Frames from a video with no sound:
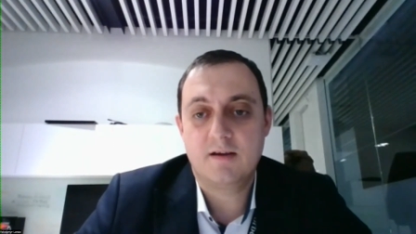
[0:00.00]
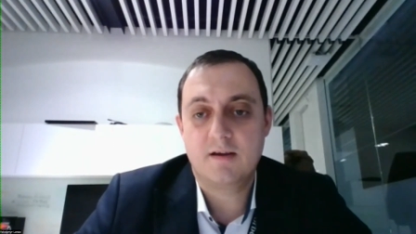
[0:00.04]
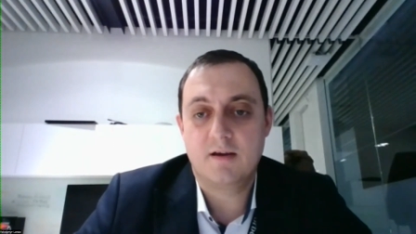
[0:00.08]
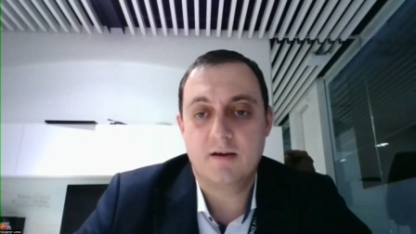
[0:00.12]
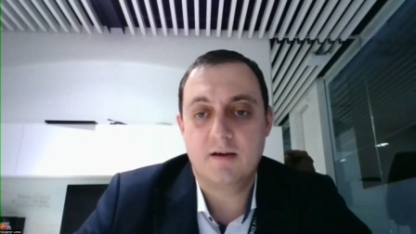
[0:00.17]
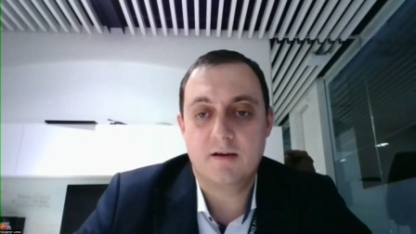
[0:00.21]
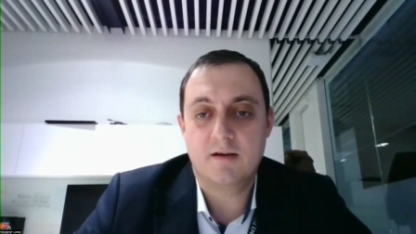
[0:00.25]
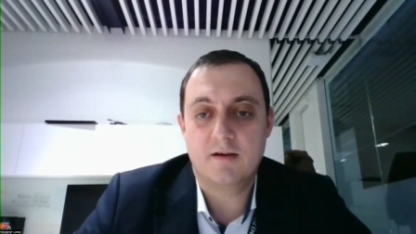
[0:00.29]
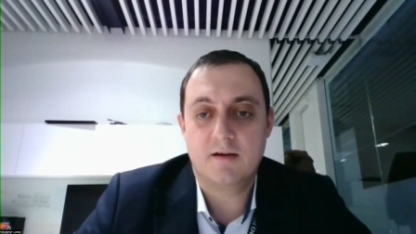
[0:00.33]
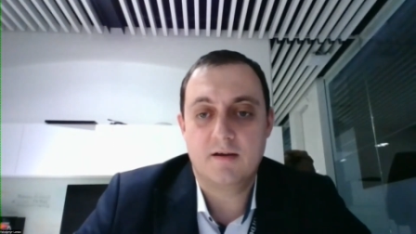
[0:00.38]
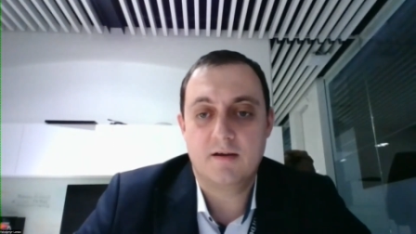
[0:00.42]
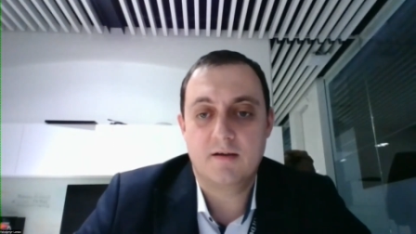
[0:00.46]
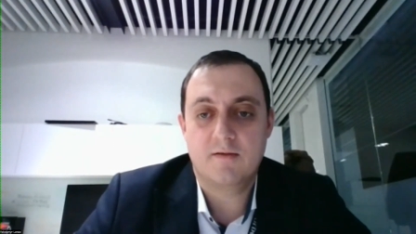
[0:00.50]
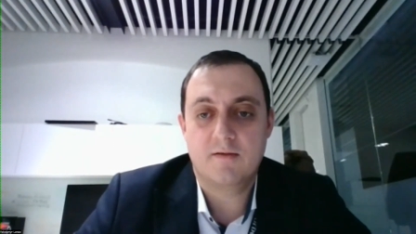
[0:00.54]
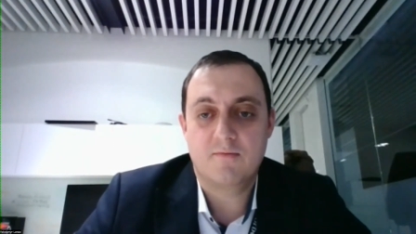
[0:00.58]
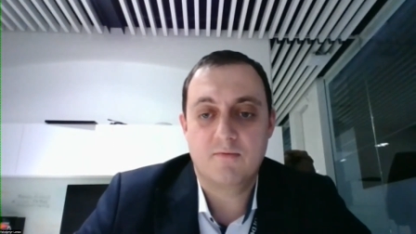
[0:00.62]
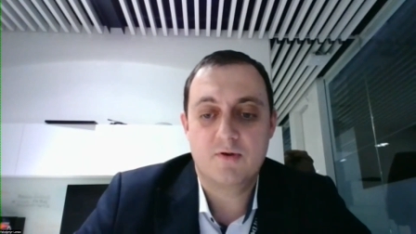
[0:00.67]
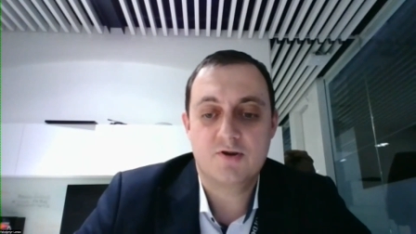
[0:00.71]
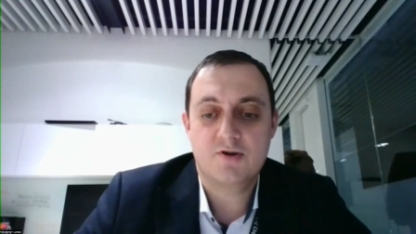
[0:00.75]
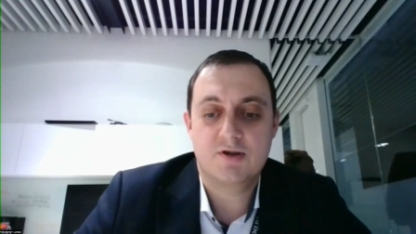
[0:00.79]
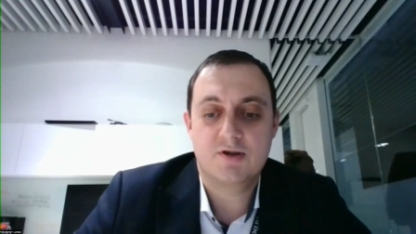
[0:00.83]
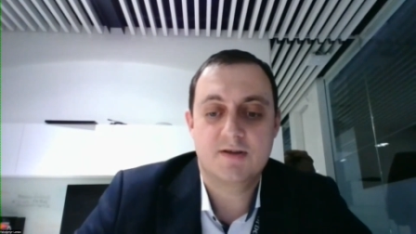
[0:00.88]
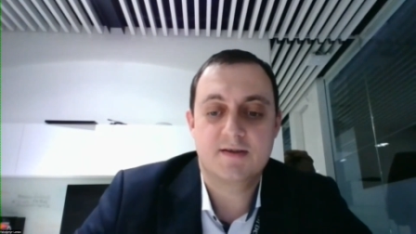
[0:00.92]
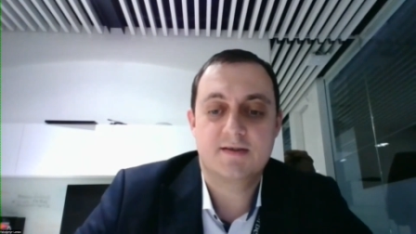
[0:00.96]
uh,
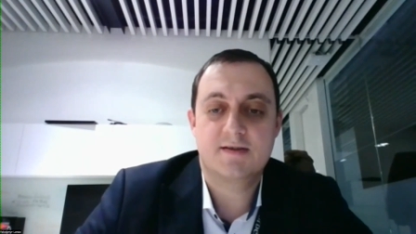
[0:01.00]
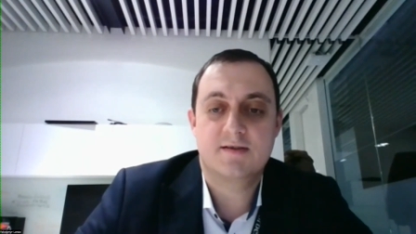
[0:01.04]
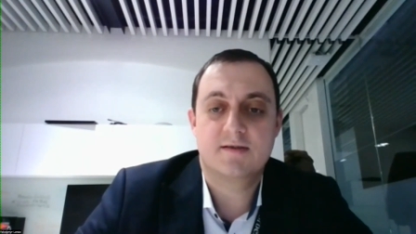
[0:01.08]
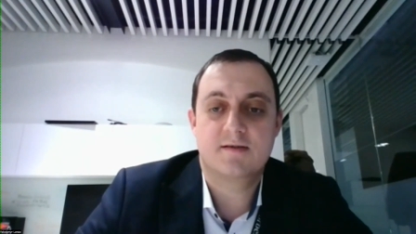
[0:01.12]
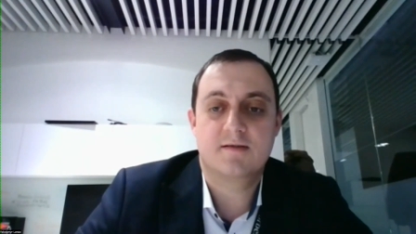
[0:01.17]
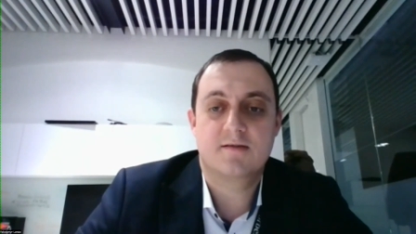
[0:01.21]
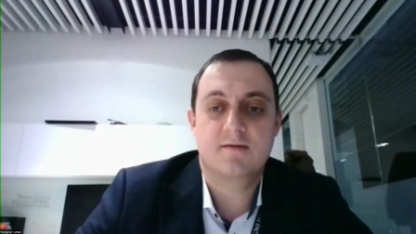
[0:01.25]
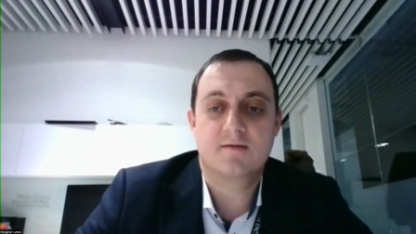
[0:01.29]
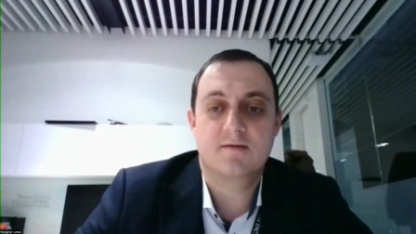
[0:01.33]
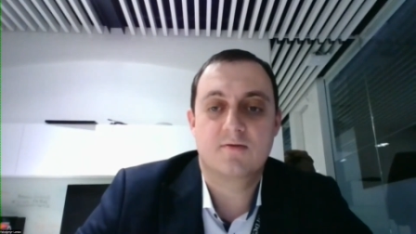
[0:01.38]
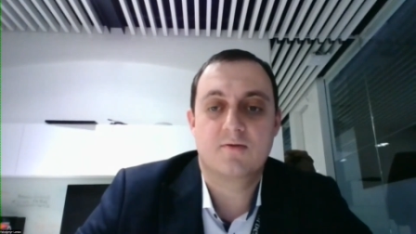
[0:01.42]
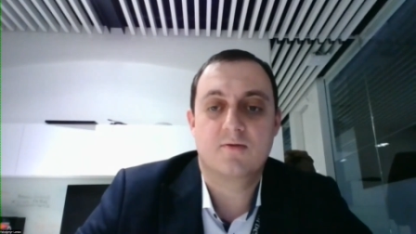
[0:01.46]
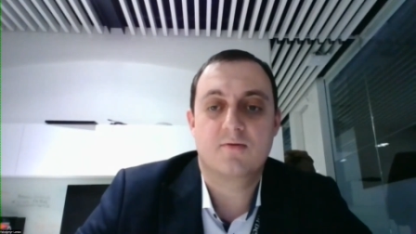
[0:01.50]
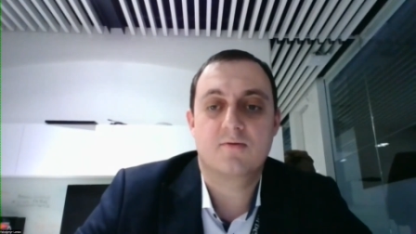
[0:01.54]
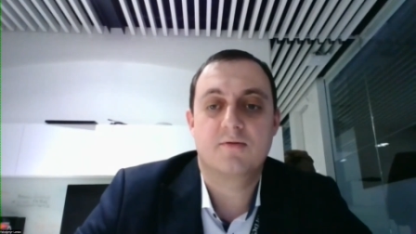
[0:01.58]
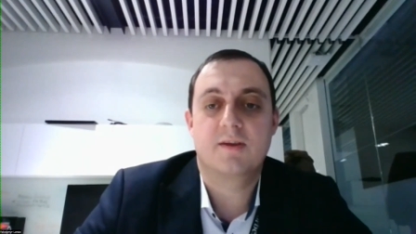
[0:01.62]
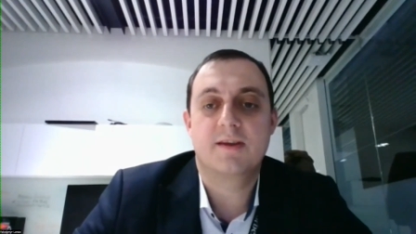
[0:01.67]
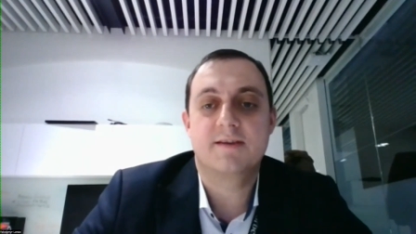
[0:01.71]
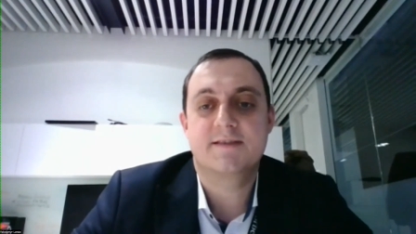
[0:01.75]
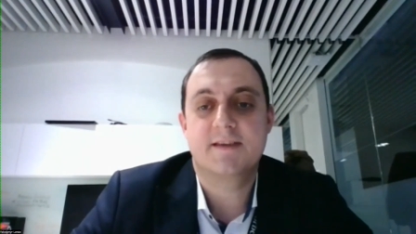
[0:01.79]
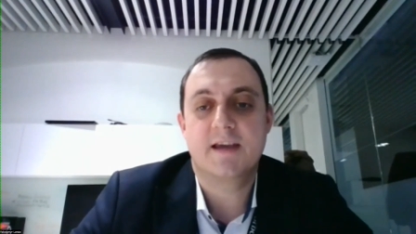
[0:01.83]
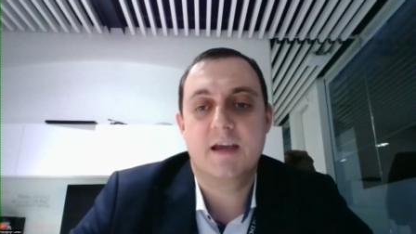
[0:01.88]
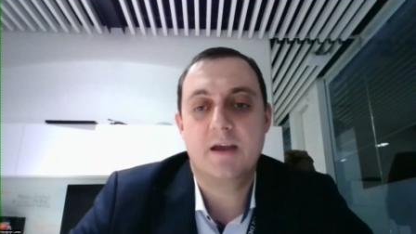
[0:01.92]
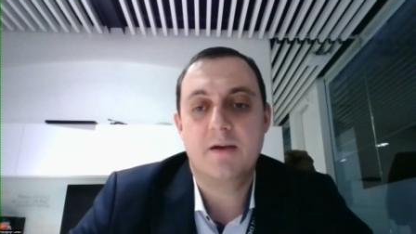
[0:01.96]
which is uh, not
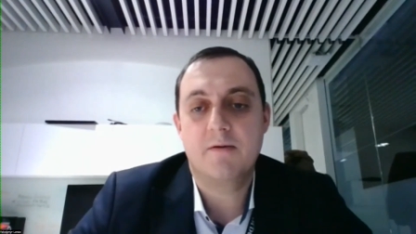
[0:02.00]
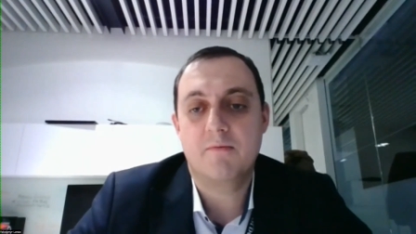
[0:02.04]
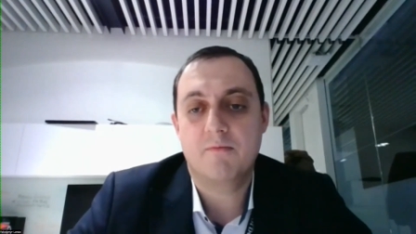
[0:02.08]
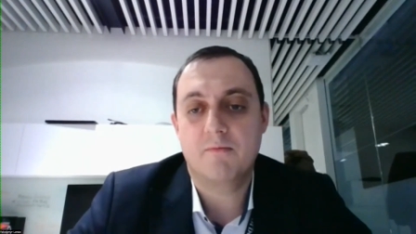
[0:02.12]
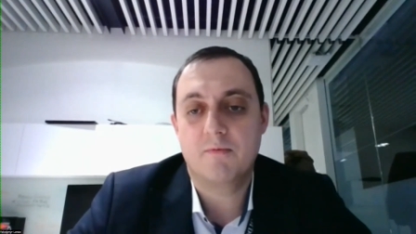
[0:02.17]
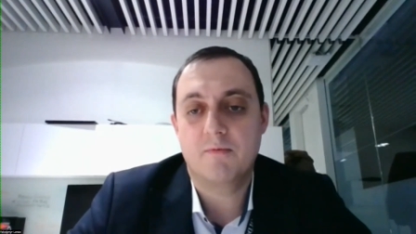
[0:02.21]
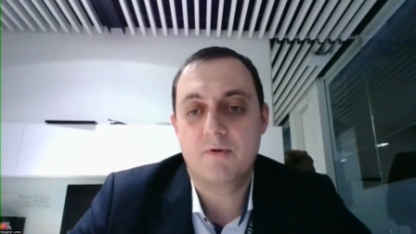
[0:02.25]
the same